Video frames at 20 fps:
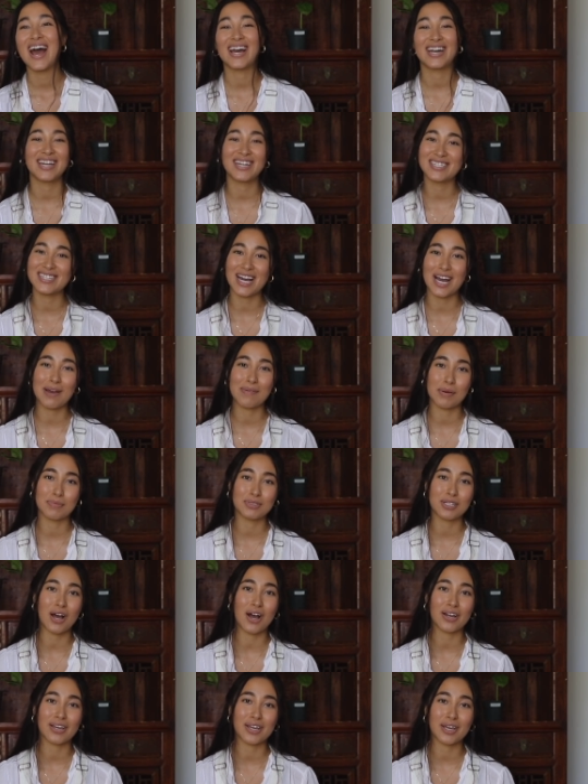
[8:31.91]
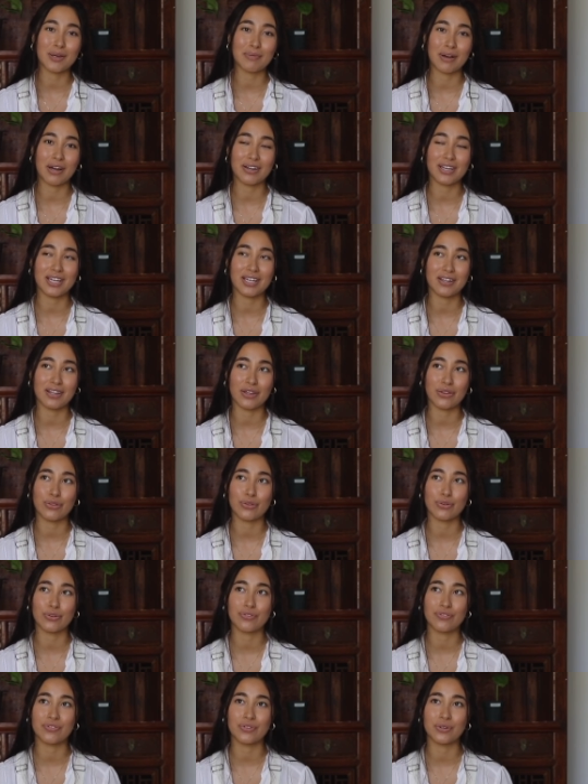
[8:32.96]
anytime I'm talking about healing
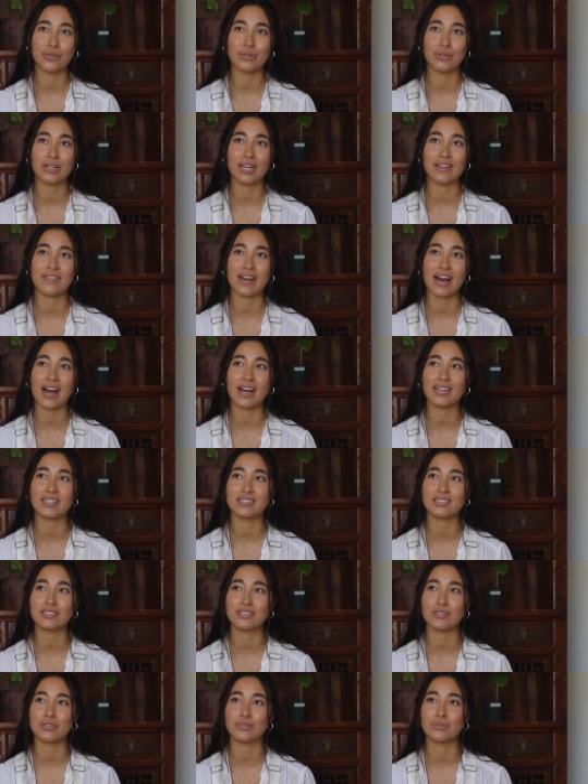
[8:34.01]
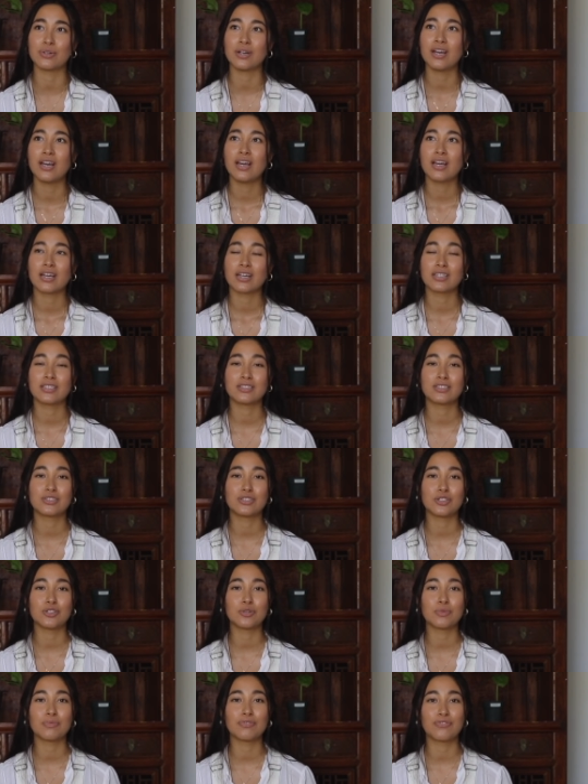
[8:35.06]
through food, and that is to
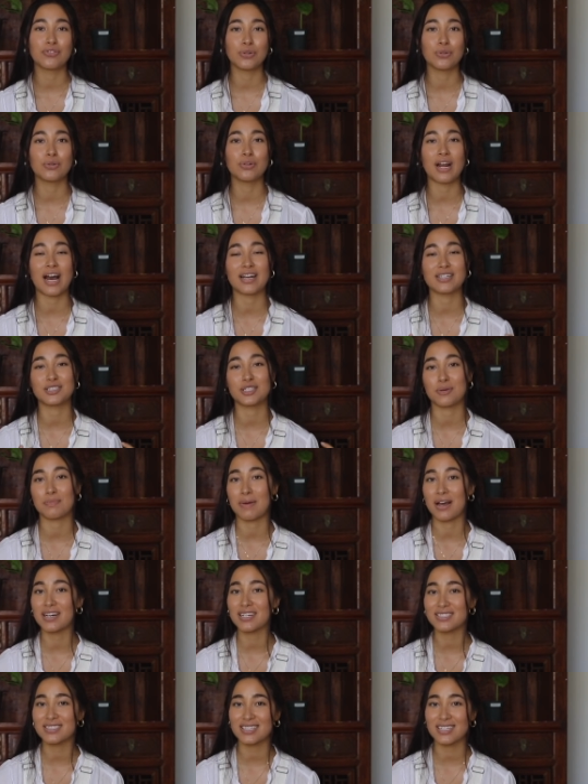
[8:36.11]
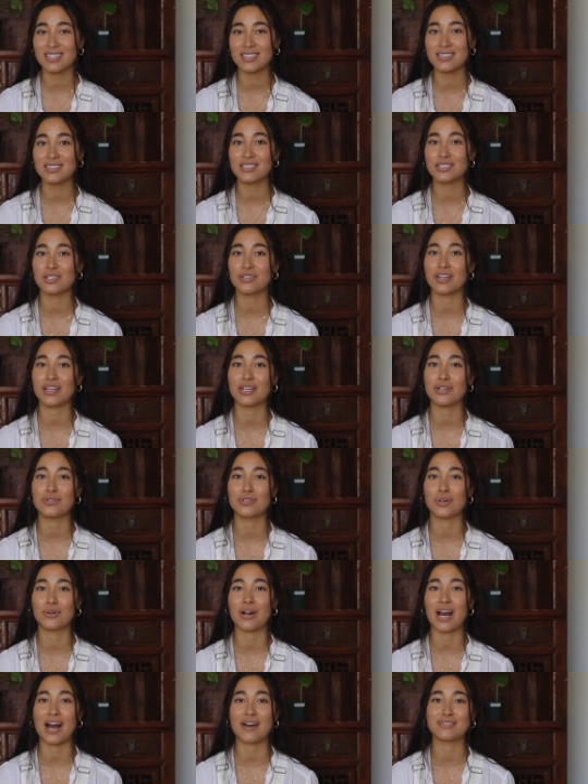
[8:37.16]
consume food as your medicine so that you
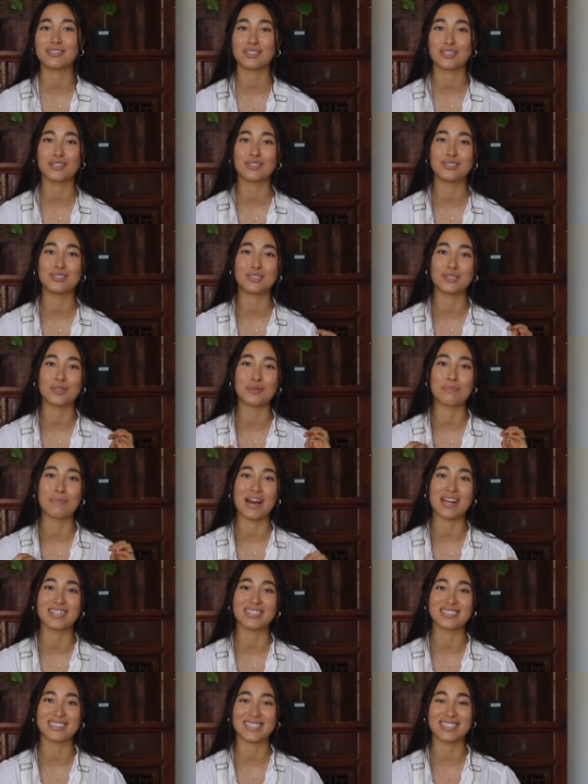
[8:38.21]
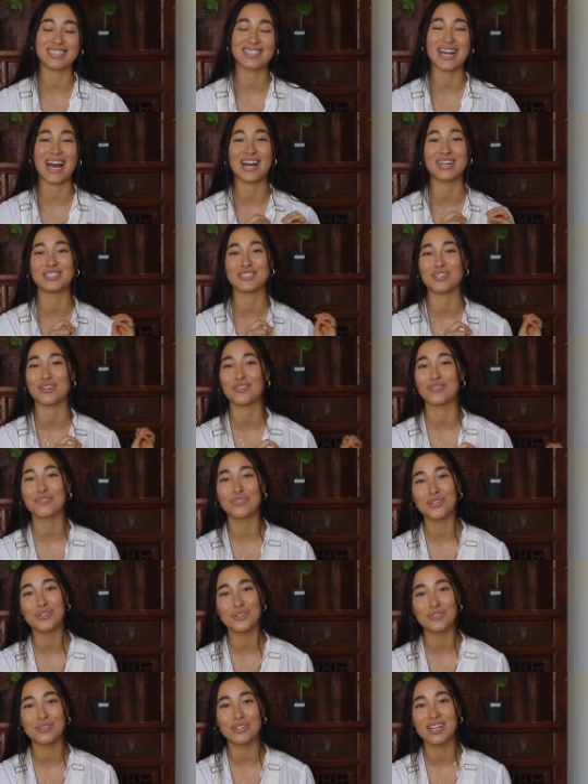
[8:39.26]
don't have to consume medicine as your
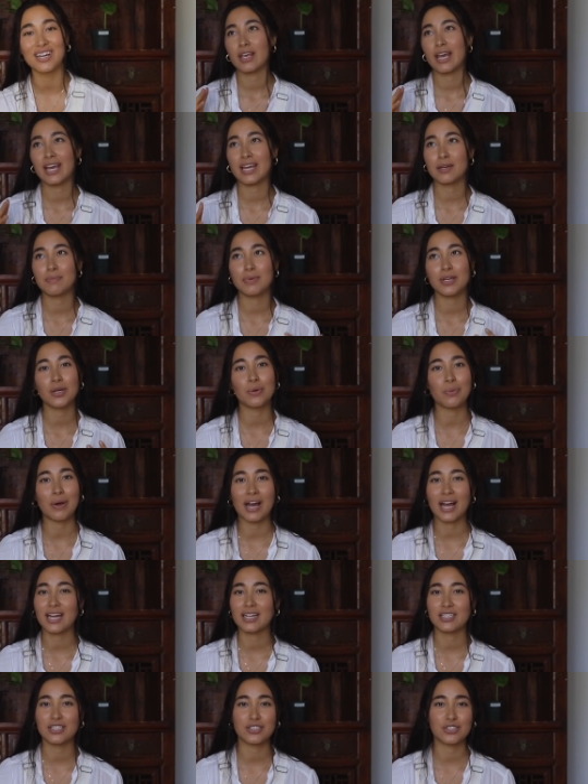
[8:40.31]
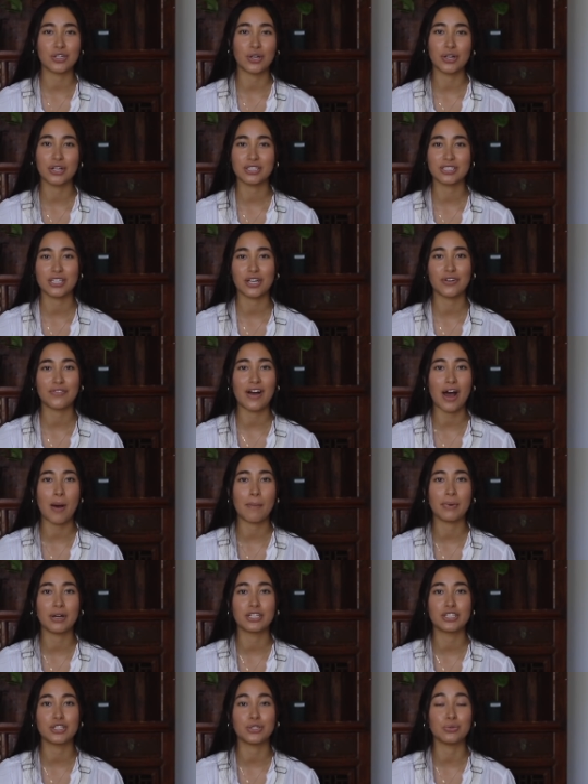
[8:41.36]
food. It can be a way to show yourself how
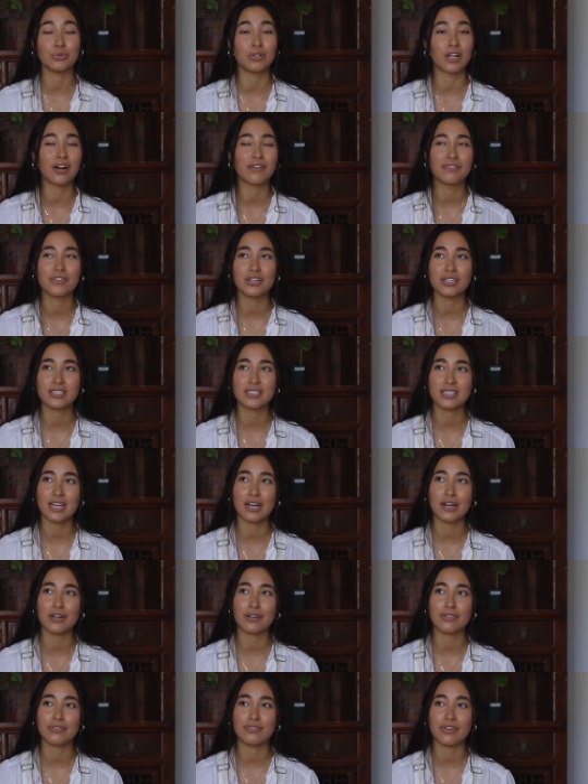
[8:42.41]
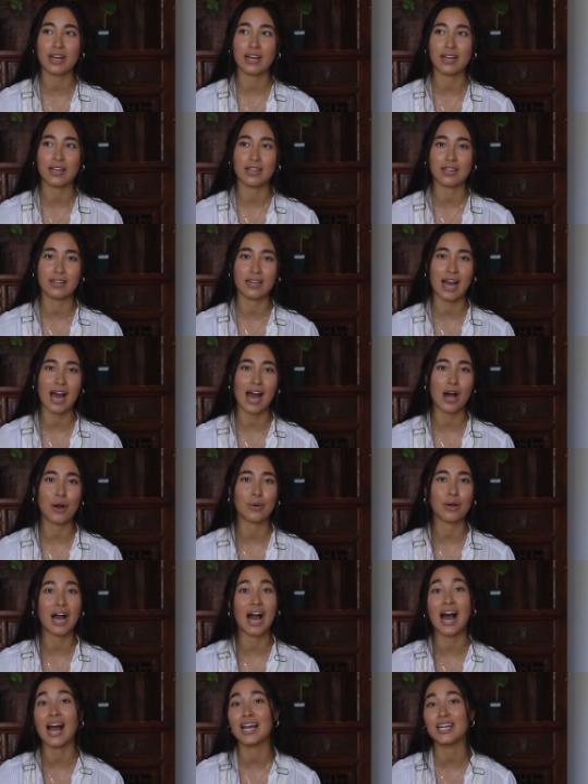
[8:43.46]
much you love yourself and how
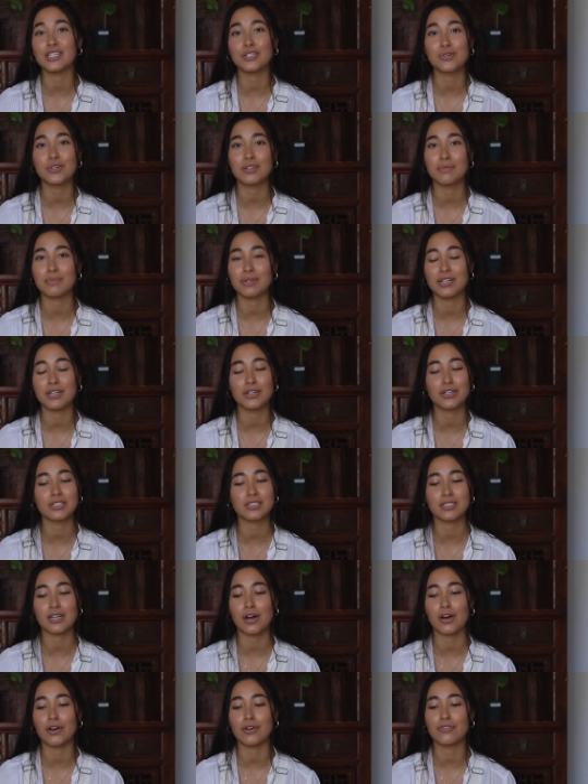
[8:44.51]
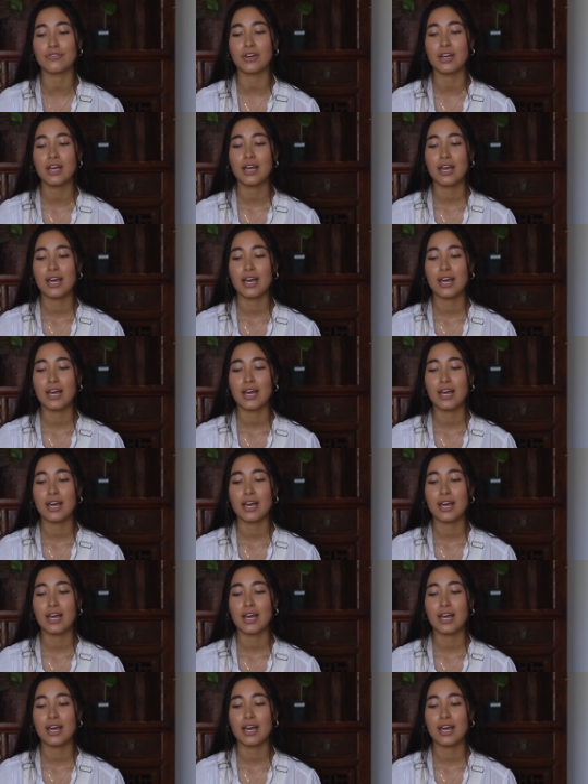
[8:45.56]
kind you can be to yourself.